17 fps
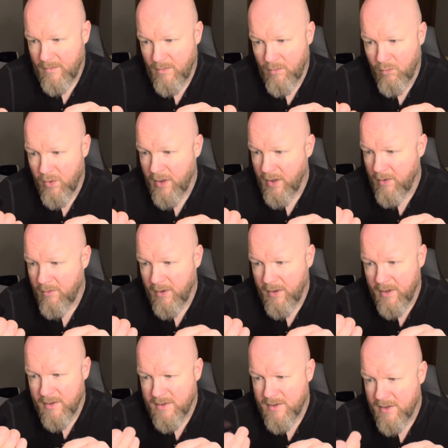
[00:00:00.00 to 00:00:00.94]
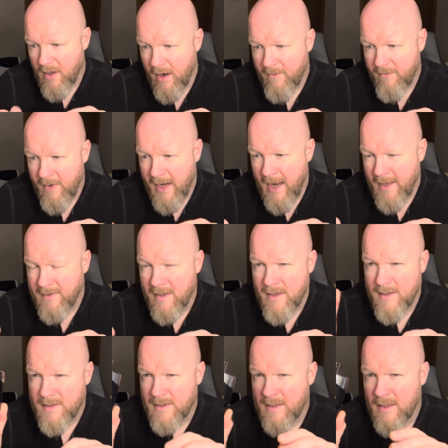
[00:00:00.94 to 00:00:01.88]
Really, really good stuff. I got
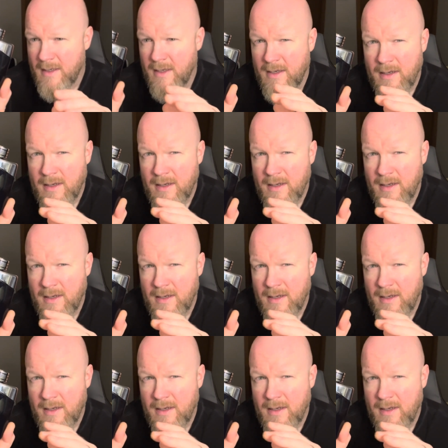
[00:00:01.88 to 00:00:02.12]
this